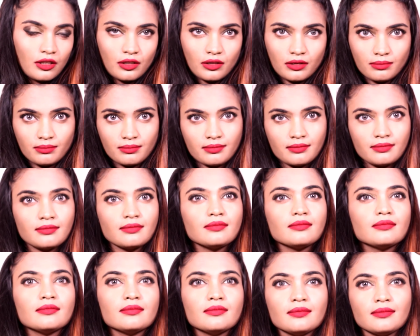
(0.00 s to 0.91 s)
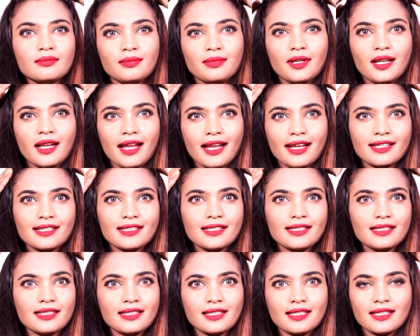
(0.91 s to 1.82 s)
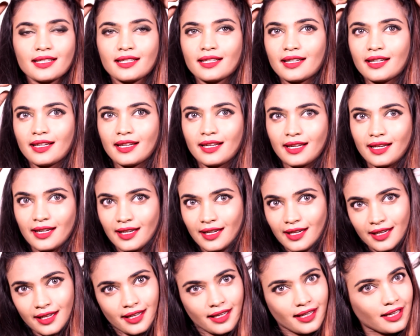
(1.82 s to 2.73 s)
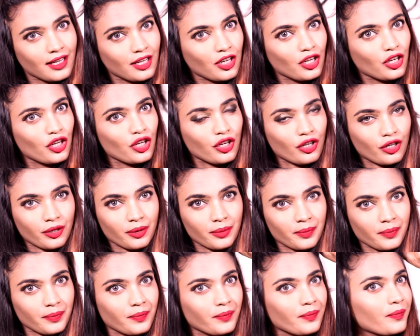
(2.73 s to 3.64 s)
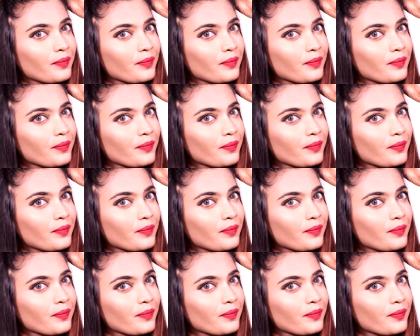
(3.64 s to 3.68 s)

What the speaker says: going to place it here